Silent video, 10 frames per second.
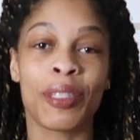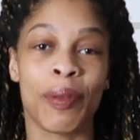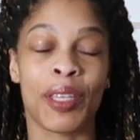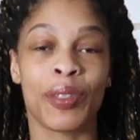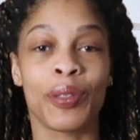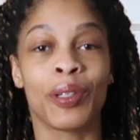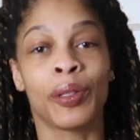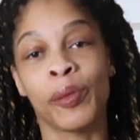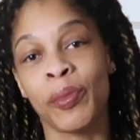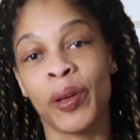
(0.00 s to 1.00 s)
space so you can
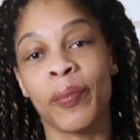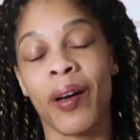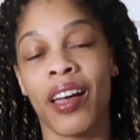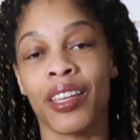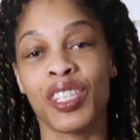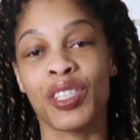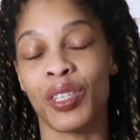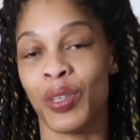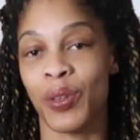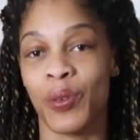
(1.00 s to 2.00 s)
open your mind
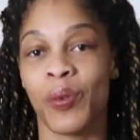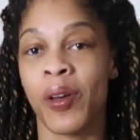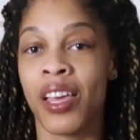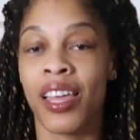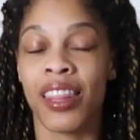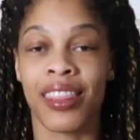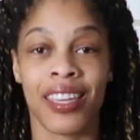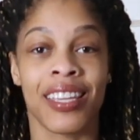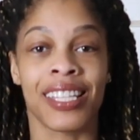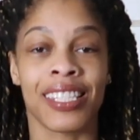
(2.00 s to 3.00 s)
to new
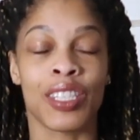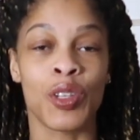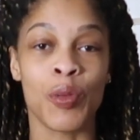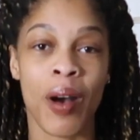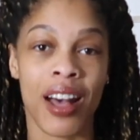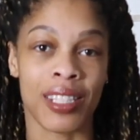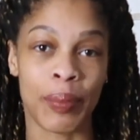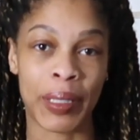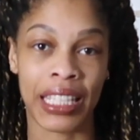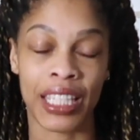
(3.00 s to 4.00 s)
things, new
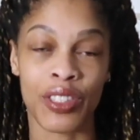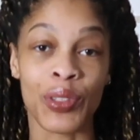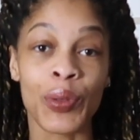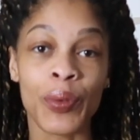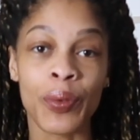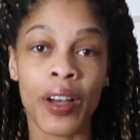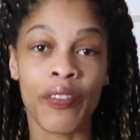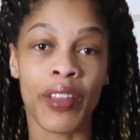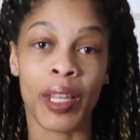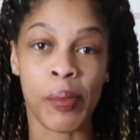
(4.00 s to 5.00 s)
possibilities, new
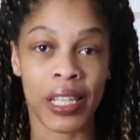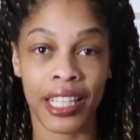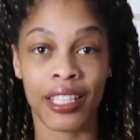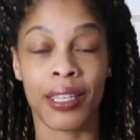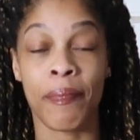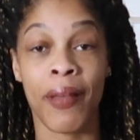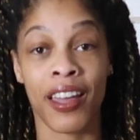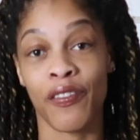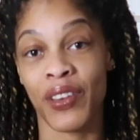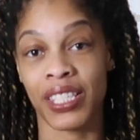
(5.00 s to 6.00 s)
availability to
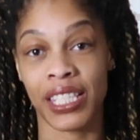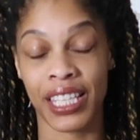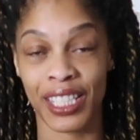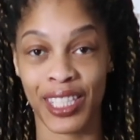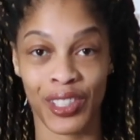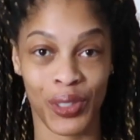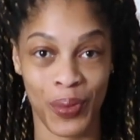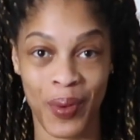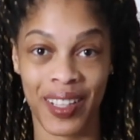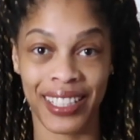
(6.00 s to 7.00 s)
manifest the things that
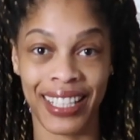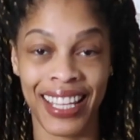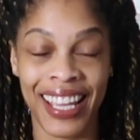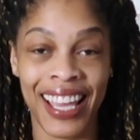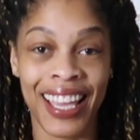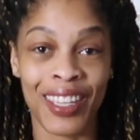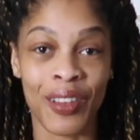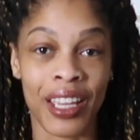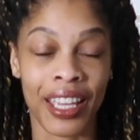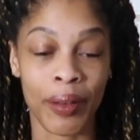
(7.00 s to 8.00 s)
you want.
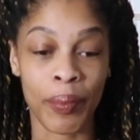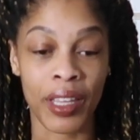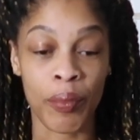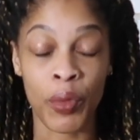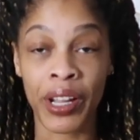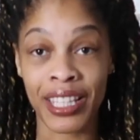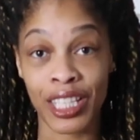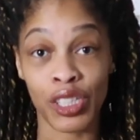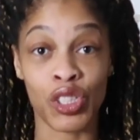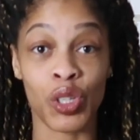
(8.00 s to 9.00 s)
You can be more
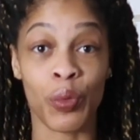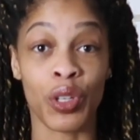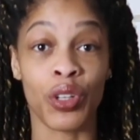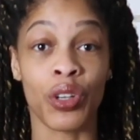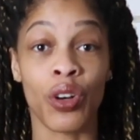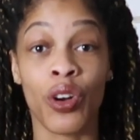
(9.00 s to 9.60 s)
intentional when you're